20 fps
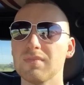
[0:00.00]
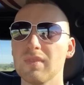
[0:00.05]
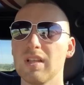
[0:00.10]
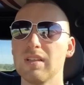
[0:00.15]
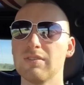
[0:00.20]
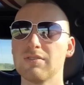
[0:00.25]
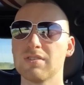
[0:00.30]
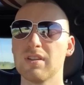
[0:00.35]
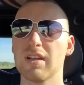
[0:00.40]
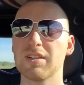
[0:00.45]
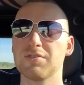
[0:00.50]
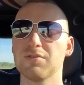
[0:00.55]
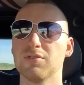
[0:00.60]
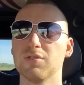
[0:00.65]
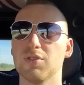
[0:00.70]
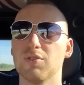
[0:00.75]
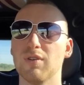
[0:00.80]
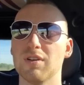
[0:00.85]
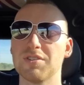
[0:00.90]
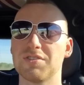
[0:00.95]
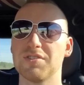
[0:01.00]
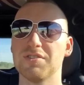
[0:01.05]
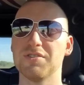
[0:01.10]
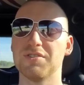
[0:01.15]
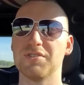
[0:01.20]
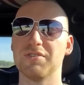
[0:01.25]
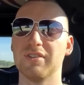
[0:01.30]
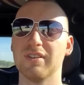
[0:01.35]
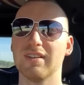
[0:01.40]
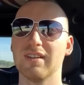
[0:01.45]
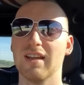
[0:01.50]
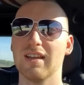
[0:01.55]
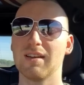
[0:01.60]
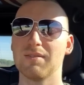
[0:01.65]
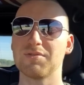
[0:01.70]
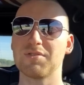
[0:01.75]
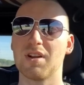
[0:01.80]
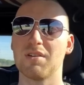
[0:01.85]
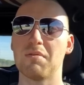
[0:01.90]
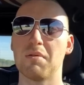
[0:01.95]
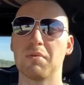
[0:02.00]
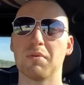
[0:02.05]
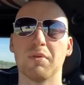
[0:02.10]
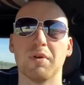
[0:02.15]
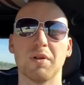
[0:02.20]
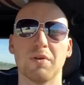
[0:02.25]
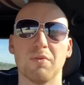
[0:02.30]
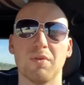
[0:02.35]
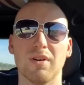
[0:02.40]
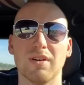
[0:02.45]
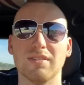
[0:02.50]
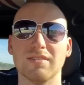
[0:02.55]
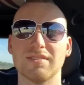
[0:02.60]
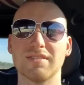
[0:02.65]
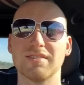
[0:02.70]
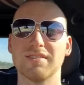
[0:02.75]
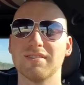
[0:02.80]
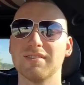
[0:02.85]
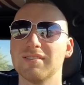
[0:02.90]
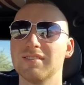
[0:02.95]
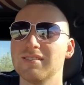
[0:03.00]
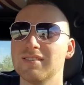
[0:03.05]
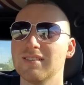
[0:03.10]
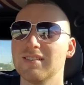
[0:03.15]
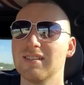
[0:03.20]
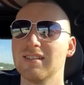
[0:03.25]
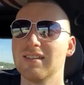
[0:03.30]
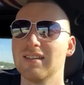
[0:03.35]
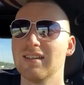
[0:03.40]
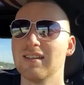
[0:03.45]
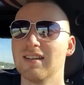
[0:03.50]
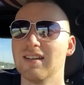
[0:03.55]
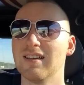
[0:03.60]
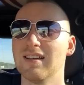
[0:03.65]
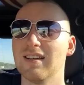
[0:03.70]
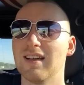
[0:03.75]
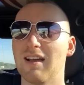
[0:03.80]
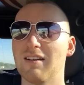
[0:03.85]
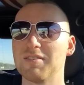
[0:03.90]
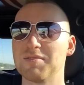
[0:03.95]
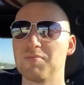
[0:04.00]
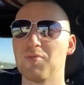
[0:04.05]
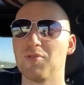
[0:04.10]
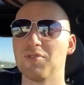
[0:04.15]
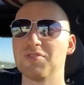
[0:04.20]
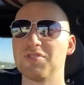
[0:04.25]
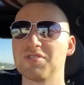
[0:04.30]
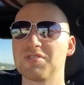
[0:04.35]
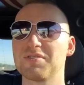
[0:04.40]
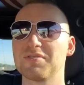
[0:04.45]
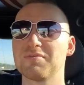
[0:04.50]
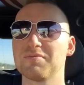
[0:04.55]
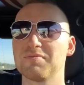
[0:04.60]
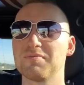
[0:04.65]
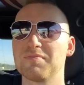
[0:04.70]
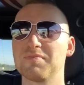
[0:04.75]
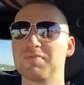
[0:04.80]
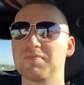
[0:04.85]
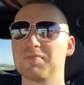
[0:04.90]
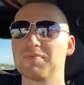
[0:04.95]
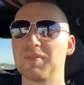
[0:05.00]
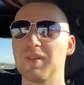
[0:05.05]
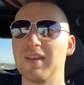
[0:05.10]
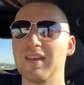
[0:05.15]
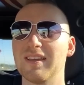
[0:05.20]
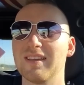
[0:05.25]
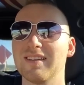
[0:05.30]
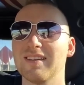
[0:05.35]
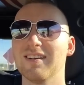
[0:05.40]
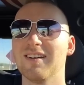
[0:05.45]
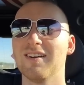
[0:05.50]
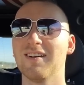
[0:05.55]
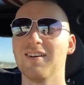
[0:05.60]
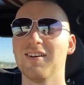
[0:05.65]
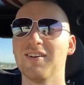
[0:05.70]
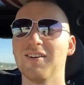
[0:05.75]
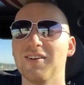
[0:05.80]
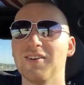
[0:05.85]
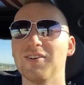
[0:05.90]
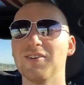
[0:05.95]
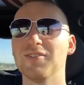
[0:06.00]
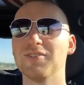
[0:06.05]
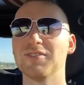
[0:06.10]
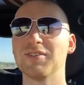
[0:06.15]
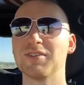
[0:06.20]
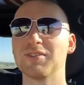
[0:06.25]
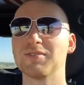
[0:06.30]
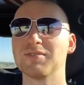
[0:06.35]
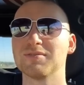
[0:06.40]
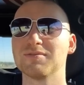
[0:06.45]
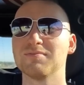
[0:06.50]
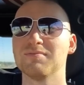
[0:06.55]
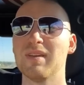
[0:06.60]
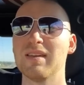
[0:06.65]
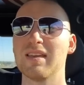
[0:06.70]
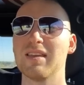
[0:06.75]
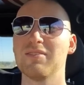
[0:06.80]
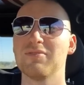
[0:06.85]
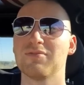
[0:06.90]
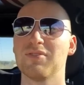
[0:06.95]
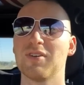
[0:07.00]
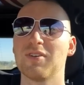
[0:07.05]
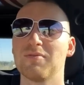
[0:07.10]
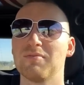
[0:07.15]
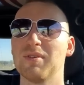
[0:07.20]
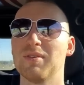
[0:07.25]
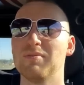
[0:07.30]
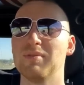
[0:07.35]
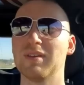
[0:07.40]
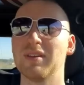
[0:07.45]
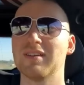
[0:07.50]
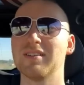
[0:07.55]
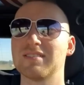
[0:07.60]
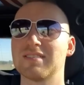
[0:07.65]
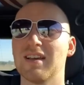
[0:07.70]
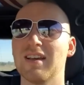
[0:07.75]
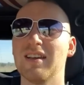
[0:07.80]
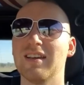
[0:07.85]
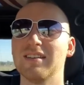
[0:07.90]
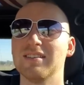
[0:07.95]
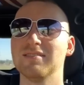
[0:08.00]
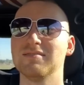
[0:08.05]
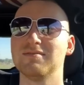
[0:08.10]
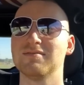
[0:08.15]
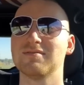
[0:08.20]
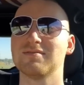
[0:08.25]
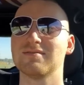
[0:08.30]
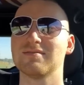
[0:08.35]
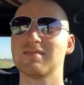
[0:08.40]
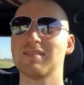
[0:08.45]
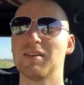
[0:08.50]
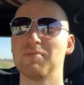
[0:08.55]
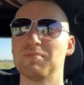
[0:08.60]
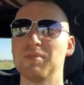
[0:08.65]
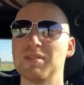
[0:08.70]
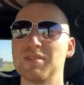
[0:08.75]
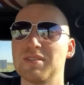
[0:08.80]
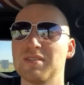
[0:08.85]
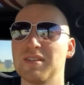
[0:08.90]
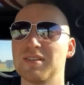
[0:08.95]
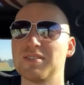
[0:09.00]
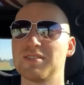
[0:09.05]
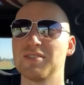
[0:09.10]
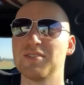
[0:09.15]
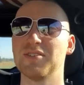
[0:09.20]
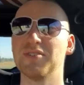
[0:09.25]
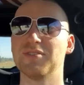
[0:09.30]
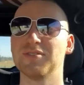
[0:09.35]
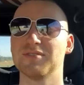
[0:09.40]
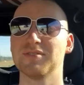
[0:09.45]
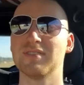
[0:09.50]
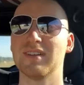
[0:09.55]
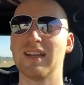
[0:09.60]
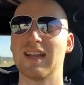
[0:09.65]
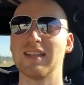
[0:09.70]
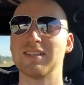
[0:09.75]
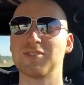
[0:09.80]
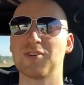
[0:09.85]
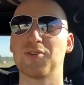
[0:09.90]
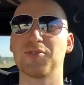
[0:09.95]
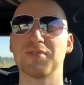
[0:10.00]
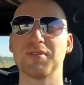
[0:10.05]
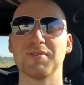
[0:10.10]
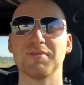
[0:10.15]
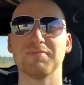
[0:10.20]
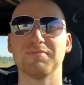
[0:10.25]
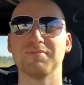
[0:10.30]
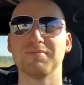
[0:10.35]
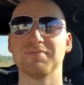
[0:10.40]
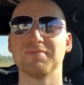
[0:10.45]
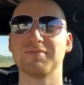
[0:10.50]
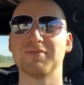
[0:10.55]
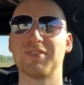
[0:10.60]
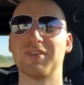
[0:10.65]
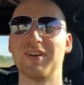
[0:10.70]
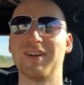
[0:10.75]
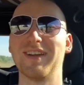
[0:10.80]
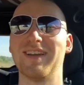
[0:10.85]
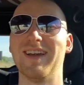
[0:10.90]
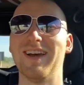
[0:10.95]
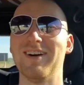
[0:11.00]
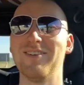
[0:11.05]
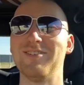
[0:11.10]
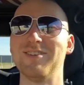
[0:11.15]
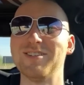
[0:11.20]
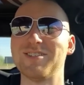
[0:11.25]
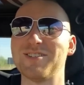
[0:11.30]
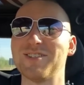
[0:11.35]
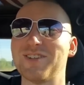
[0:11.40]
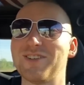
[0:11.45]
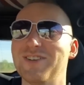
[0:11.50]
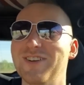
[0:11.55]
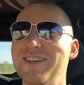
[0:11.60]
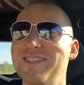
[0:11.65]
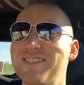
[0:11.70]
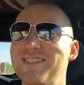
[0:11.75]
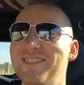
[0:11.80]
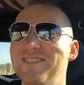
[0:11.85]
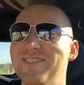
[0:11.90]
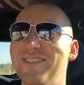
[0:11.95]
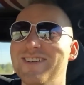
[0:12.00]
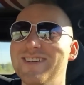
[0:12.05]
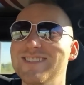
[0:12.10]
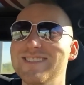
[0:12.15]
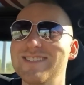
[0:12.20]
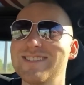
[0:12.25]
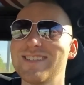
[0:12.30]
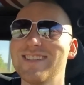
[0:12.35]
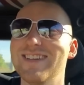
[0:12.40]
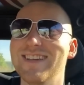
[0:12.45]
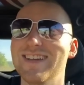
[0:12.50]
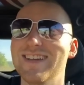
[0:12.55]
There was an actual question to it, and I'm trying to remember what it was. I was more just like, oh, you're making fun of me because I'm listening to you, and I totally forgot what your question was.